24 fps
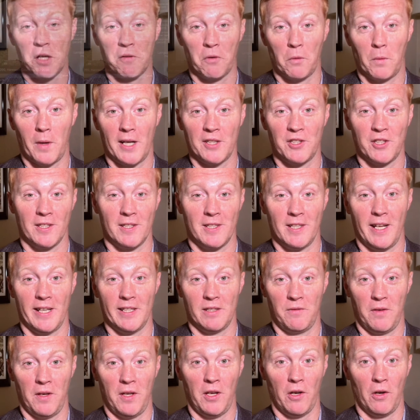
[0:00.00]
you for watching today's
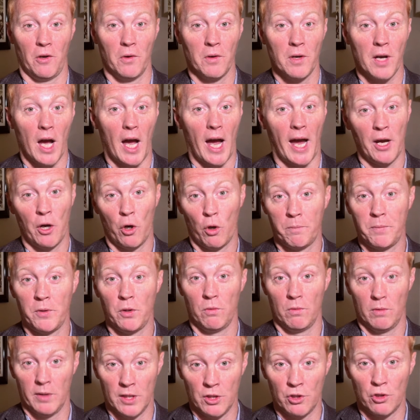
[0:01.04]
video. I hope
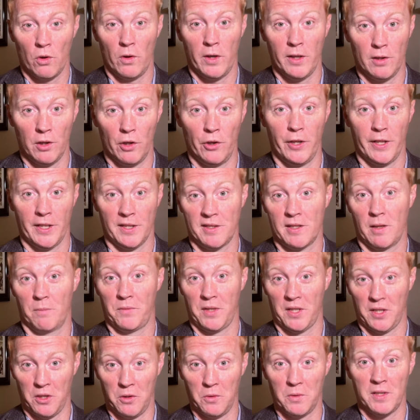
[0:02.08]
you enjoyed learning
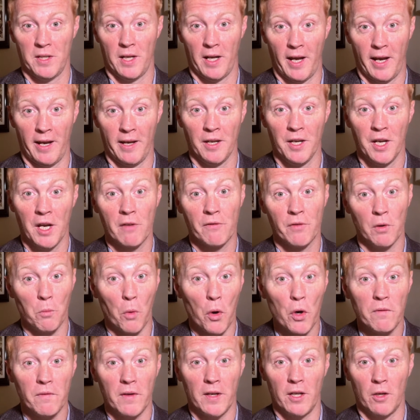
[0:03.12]
something new today. For
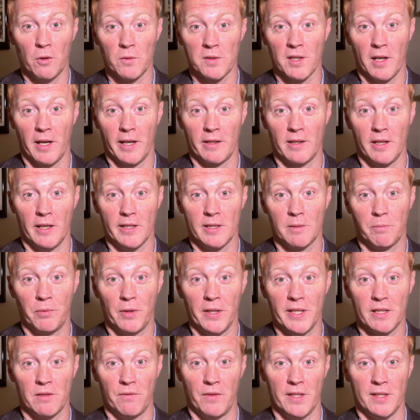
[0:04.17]
more videos like this,
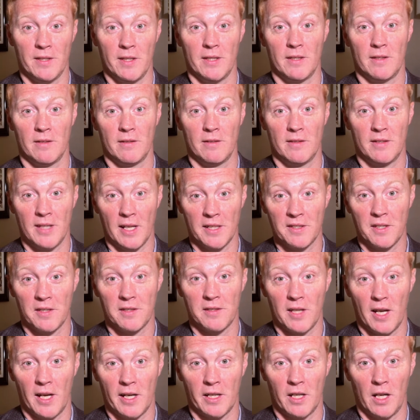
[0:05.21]
please visit
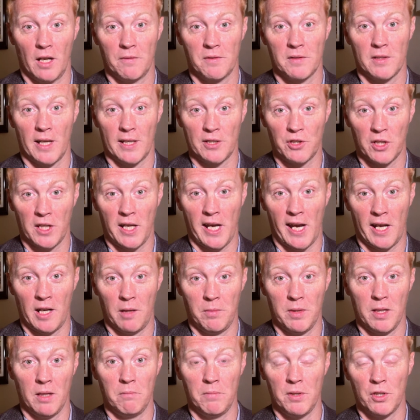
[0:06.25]
census.gov
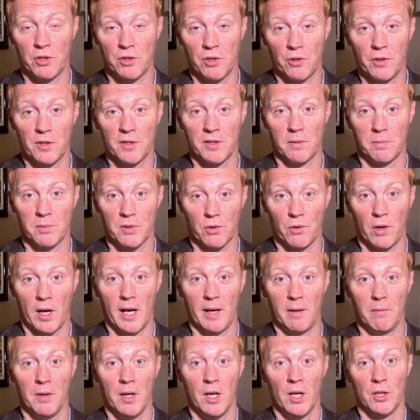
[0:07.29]
academy and be sure to
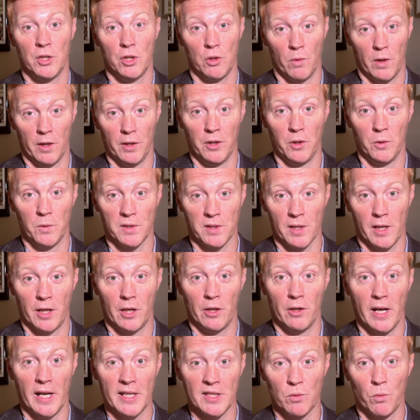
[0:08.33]
subscribe to our
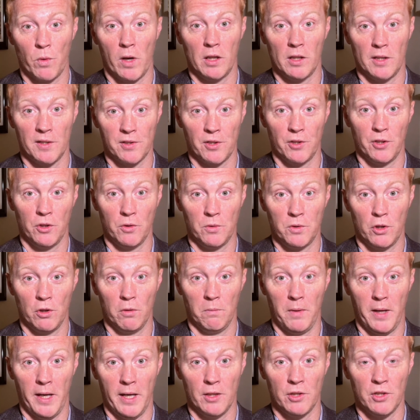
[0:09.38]
newsletter as well as our YouTube
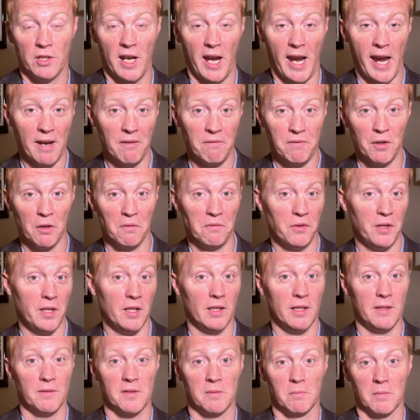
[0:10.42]
page. And feel free to
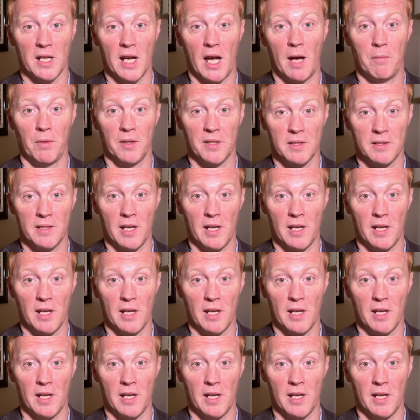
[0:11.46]
leave some comments